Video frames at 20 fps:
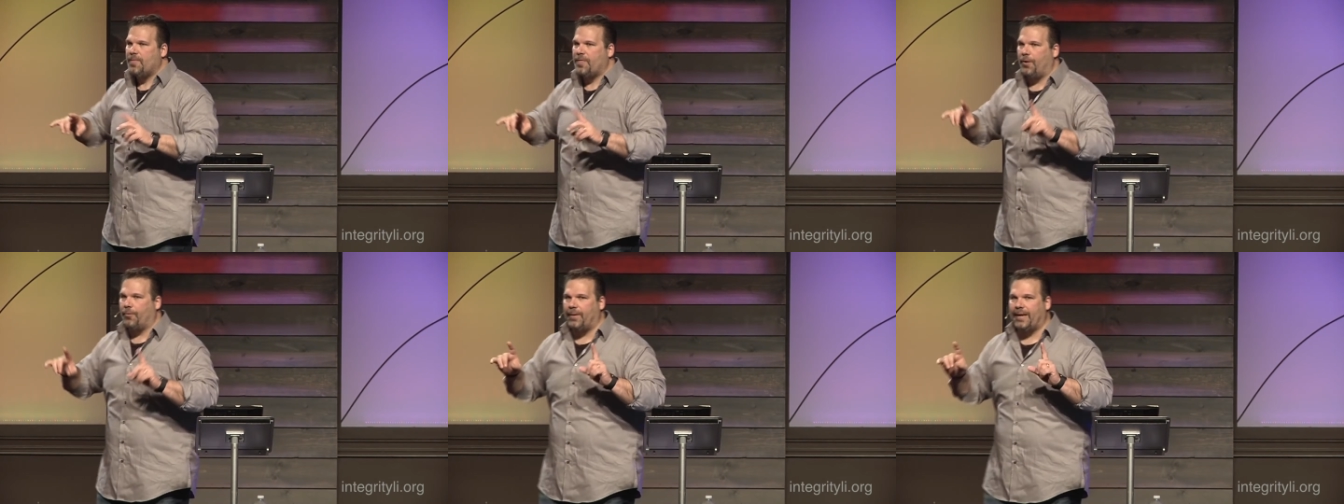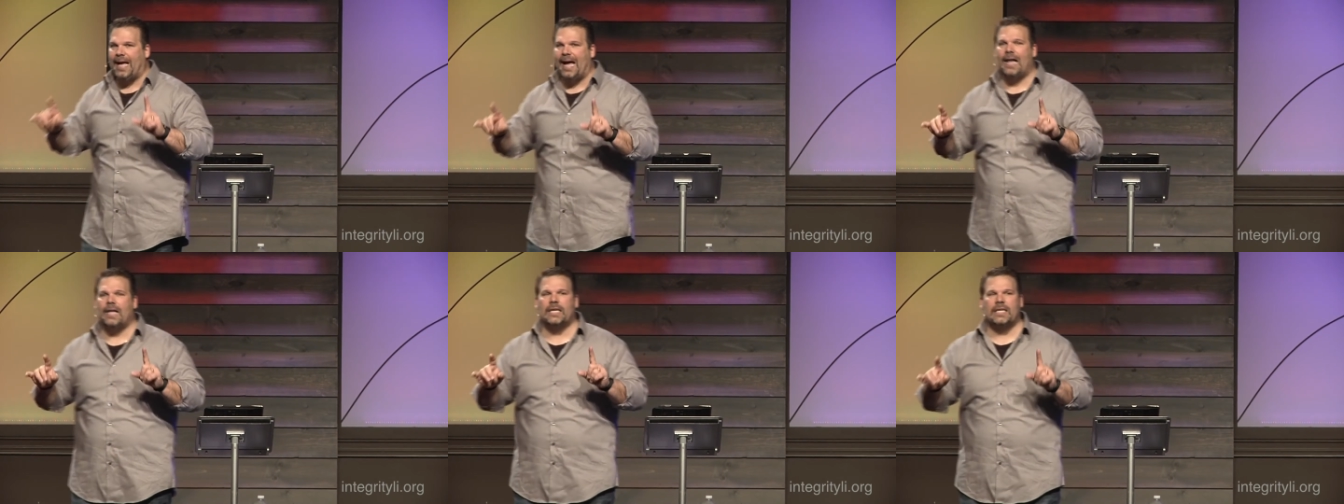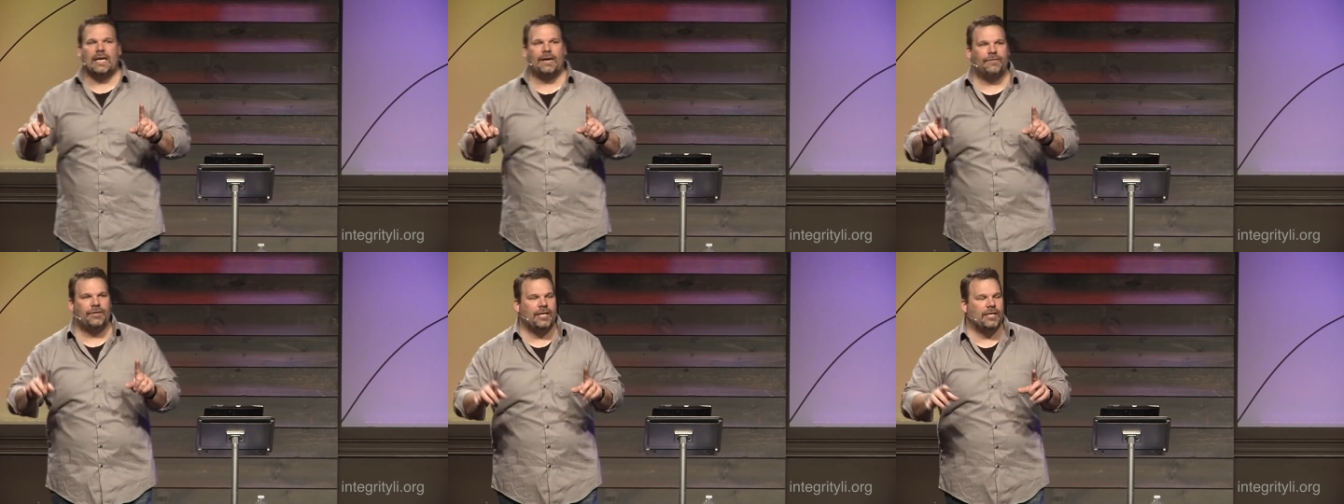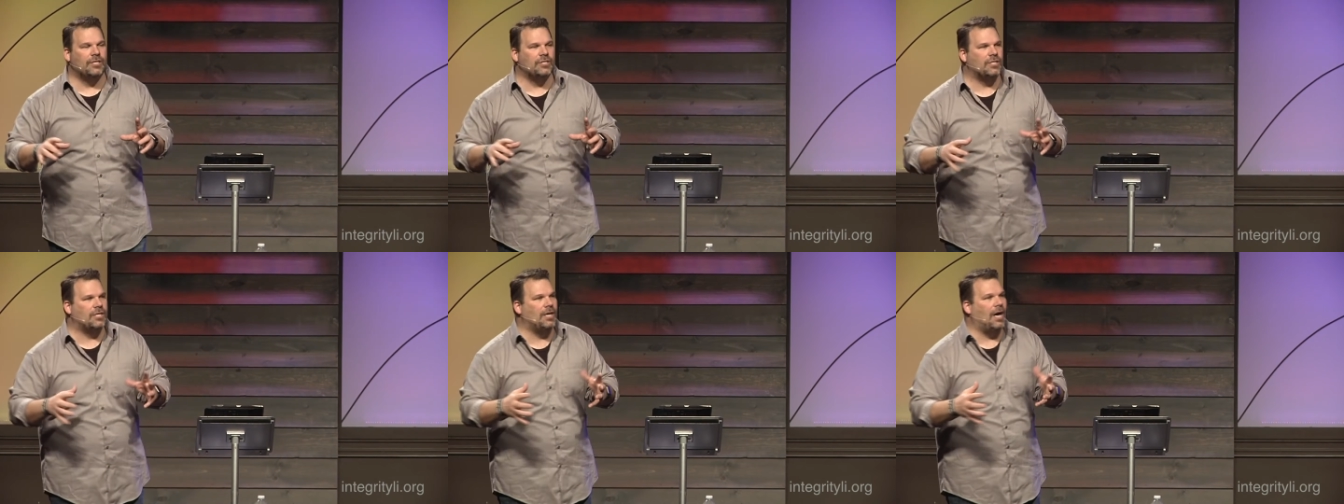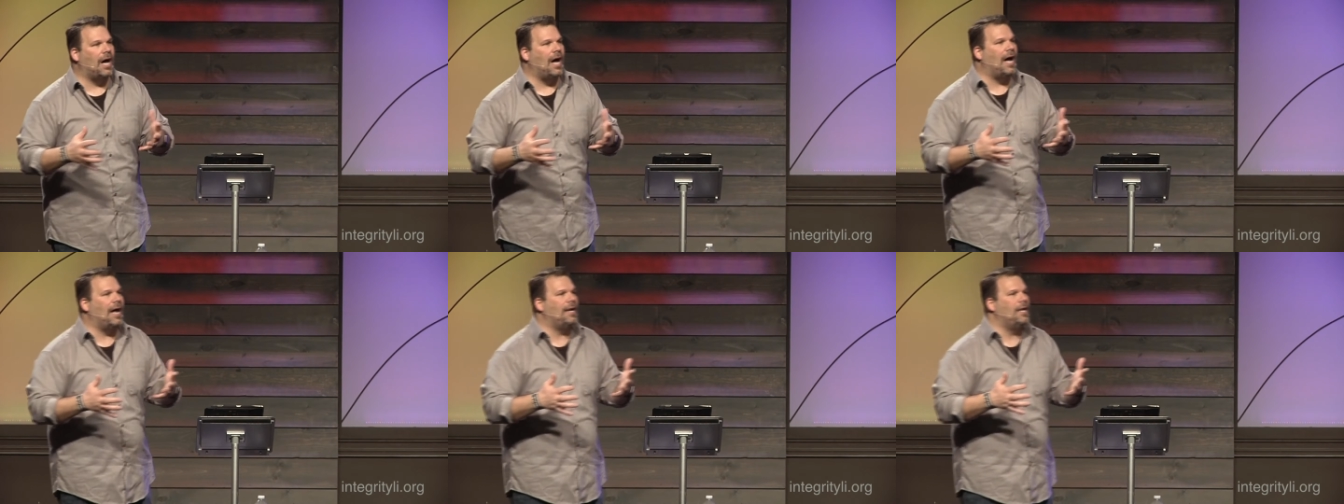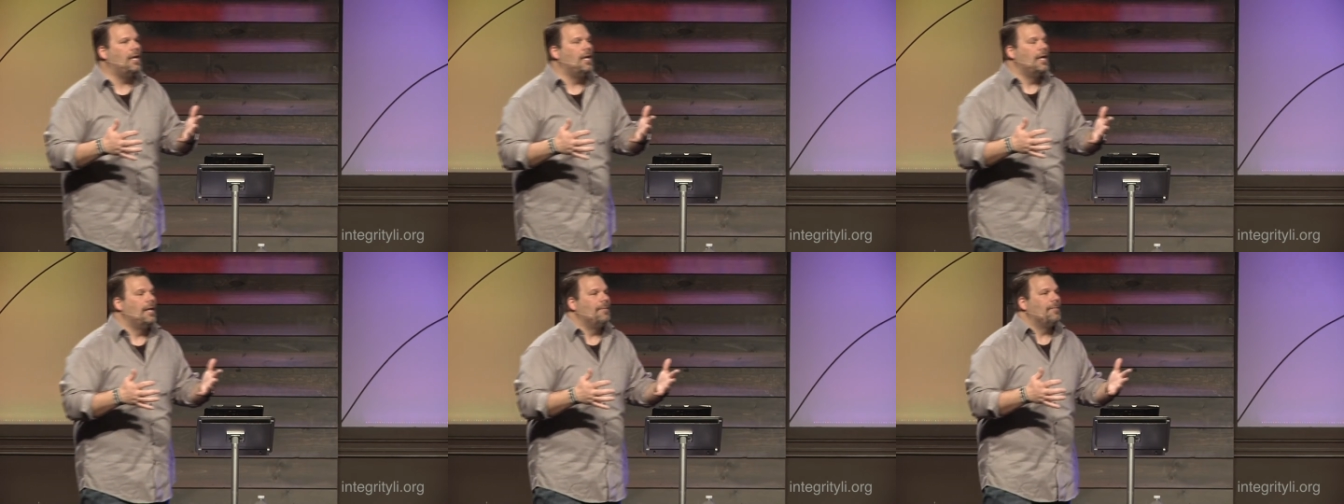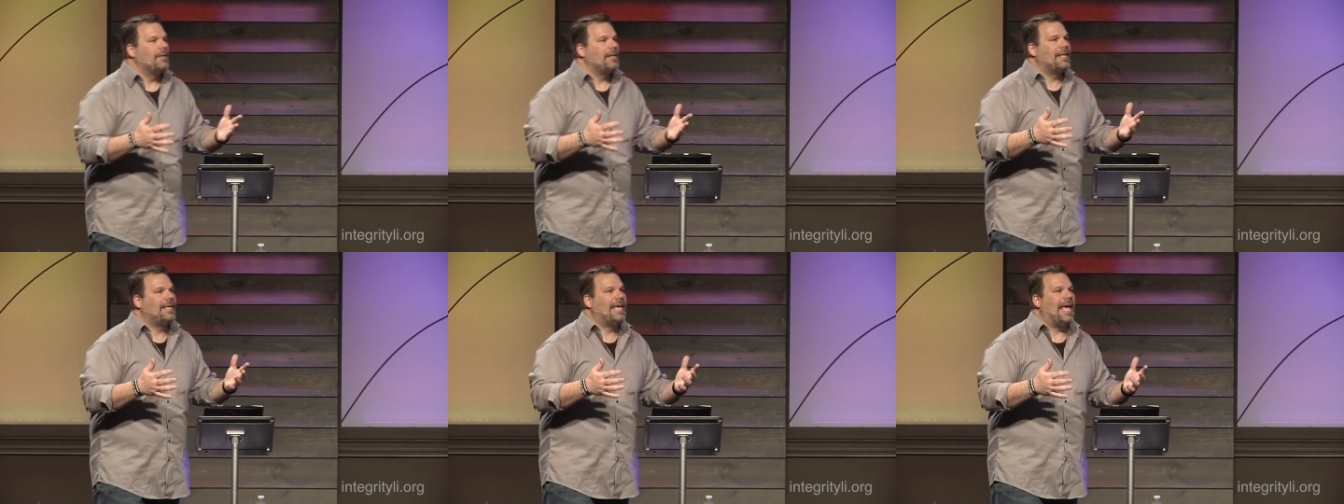the reality of it is God
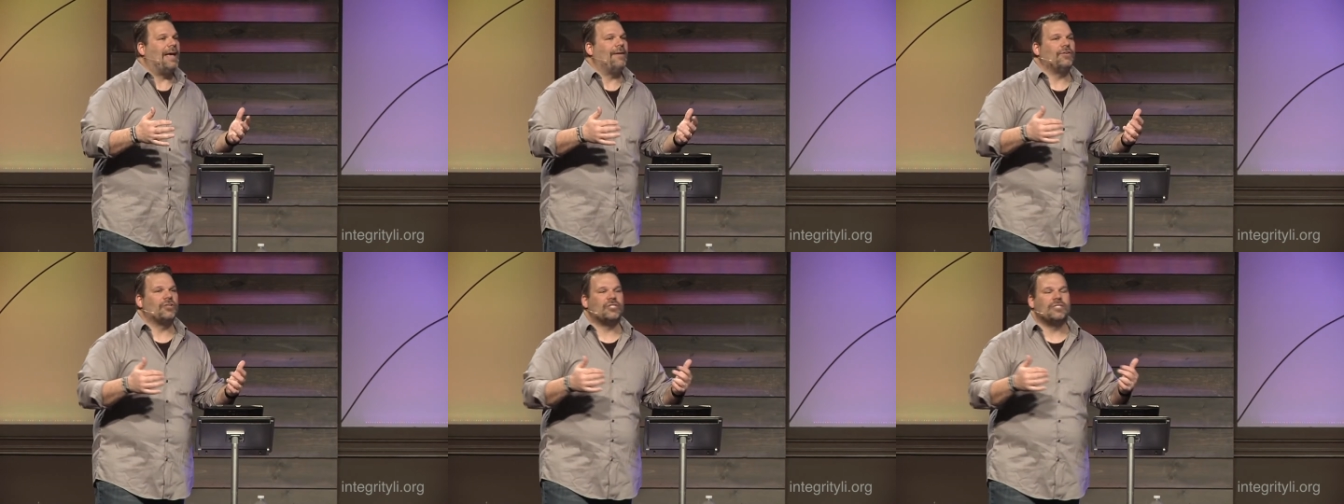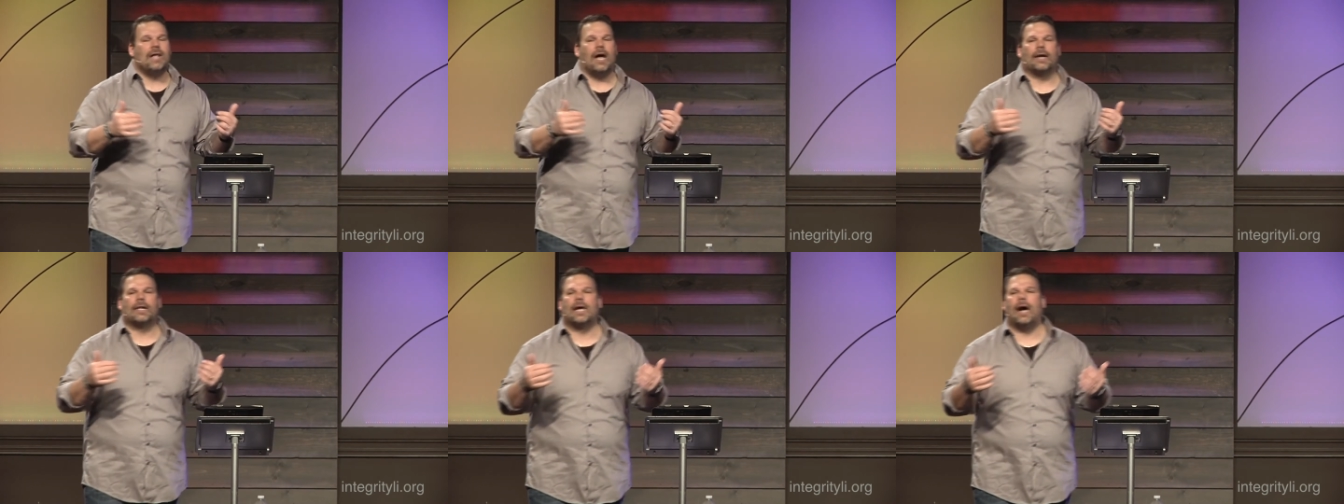gave us not